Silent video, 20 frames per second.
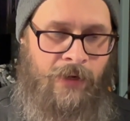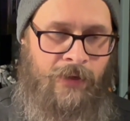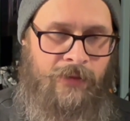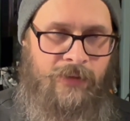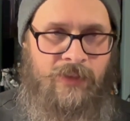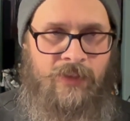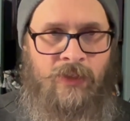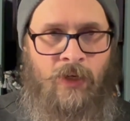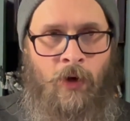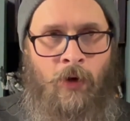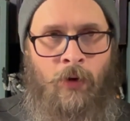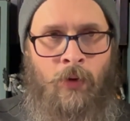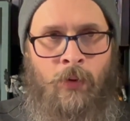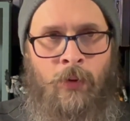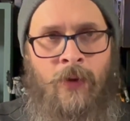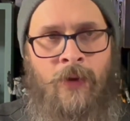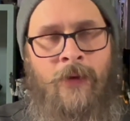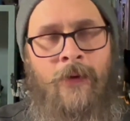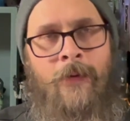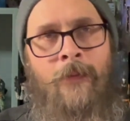
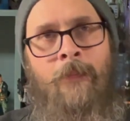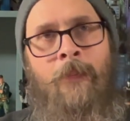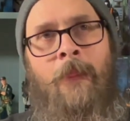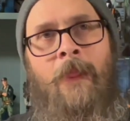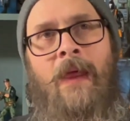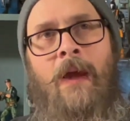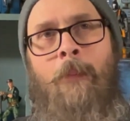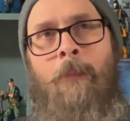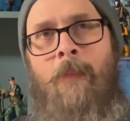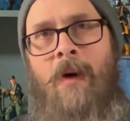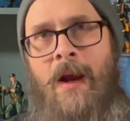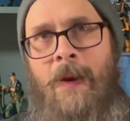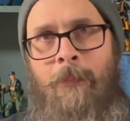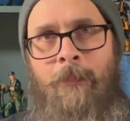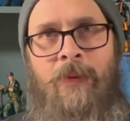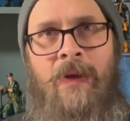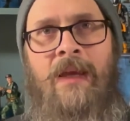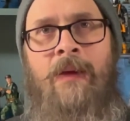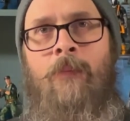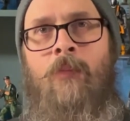So it might
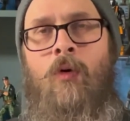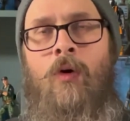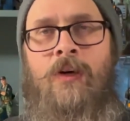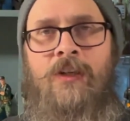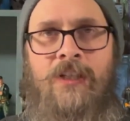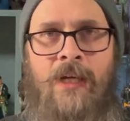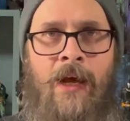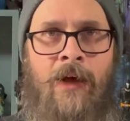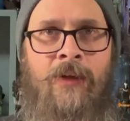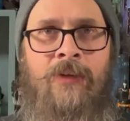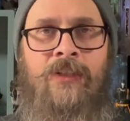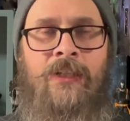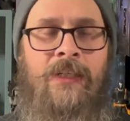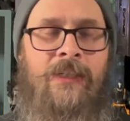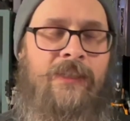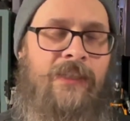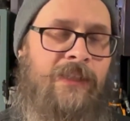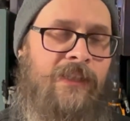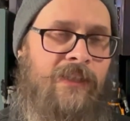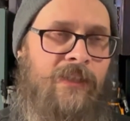be more challenging
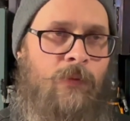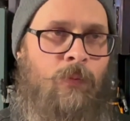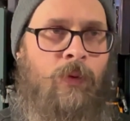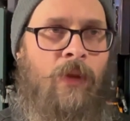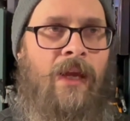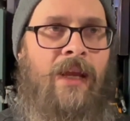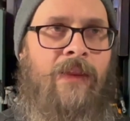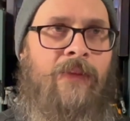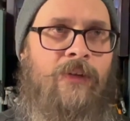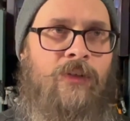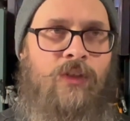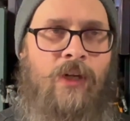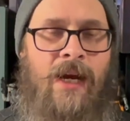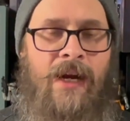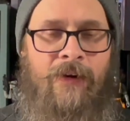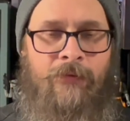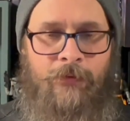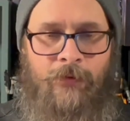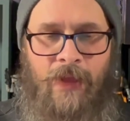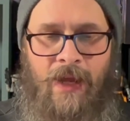to display the
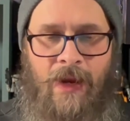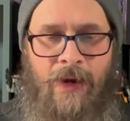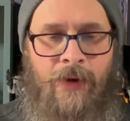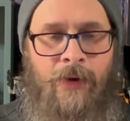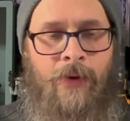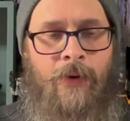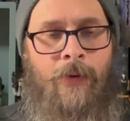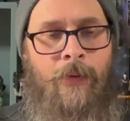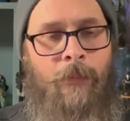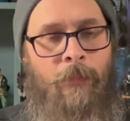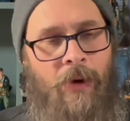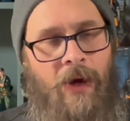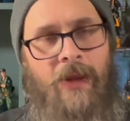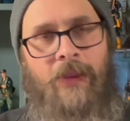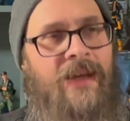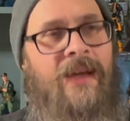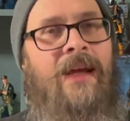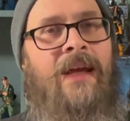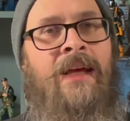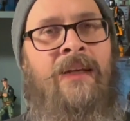Dragonfly, but
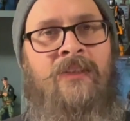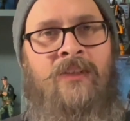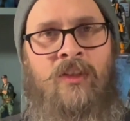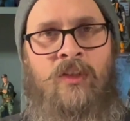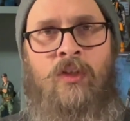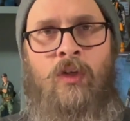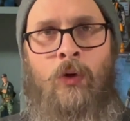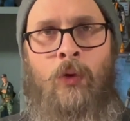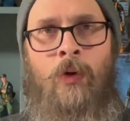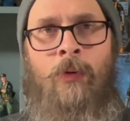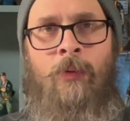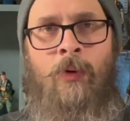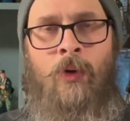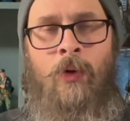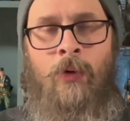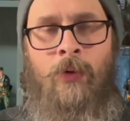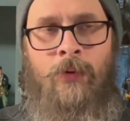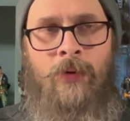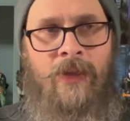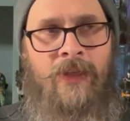it's
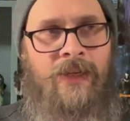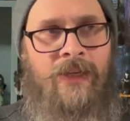doable.